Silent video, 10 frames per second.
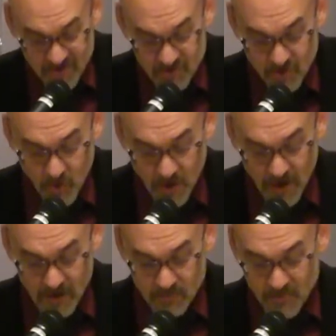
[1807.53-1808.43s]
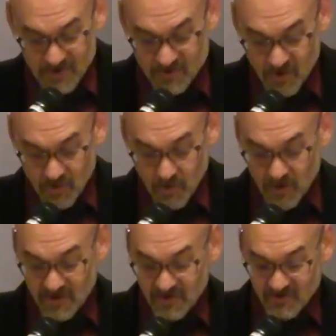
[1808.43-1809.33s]
in your regional
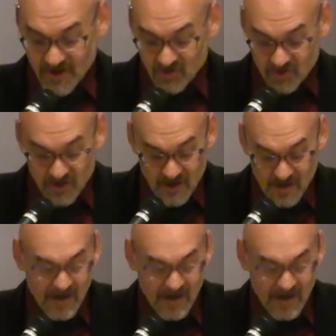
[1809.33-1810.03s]
organization,